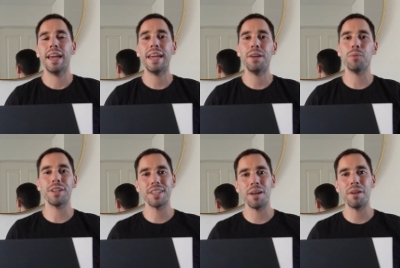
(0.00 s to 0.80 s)
Hey, what
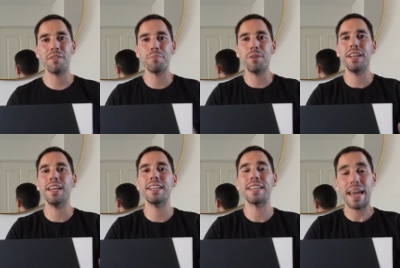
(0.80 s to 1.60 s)
is up everybody?
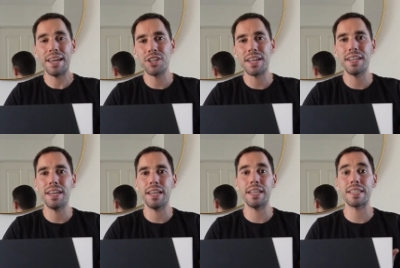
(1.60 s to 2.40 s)
It is AJ
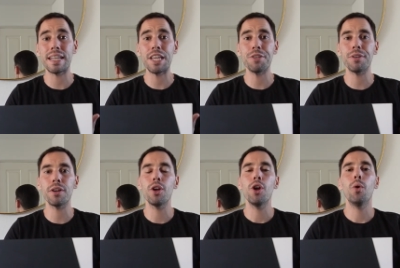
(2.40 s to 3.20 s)
here, and in today's
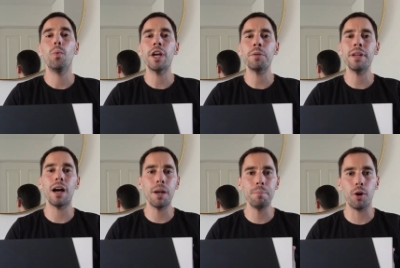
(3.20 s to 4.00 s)
video, we're going to be
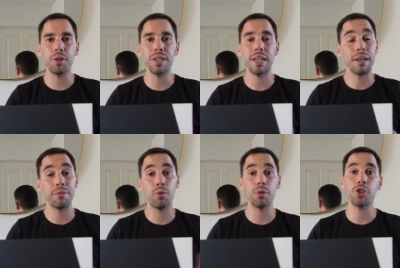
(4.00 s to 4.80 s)
unboxing and
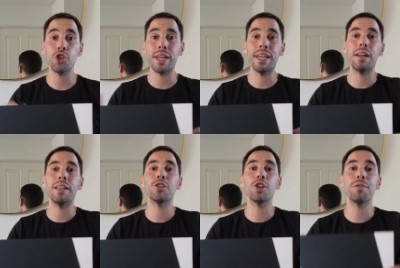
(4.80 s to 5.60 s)
of course checking out the
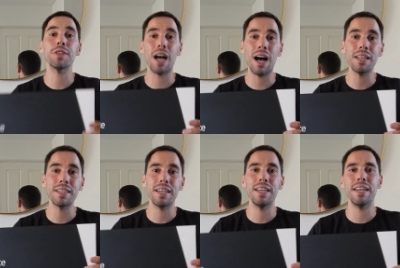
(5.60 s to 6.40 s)
Surface
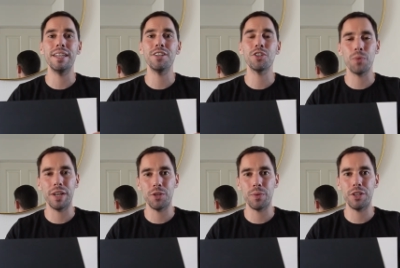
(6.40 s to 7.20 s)
RT in
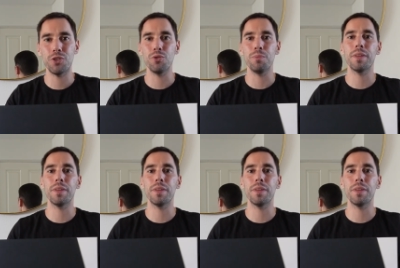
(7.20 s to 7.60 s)
2022.